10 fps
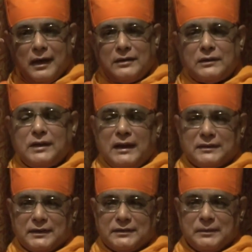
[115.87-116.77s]

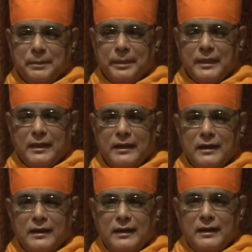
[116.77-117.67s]
exercises.
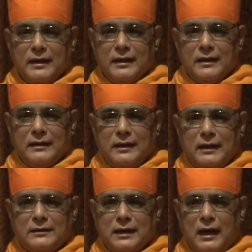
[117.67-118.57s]

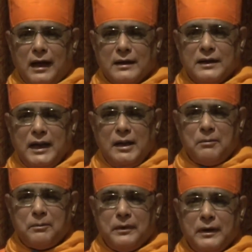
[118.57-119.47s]
These are
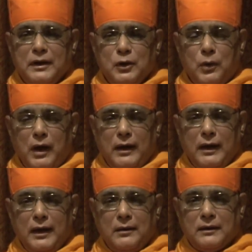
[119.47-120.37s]
deep
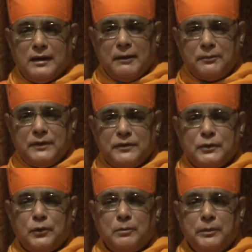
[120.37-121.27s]
inquiry into the depths of
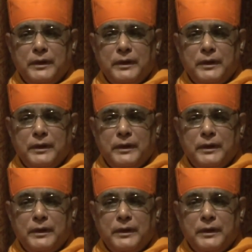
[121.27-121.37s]
his own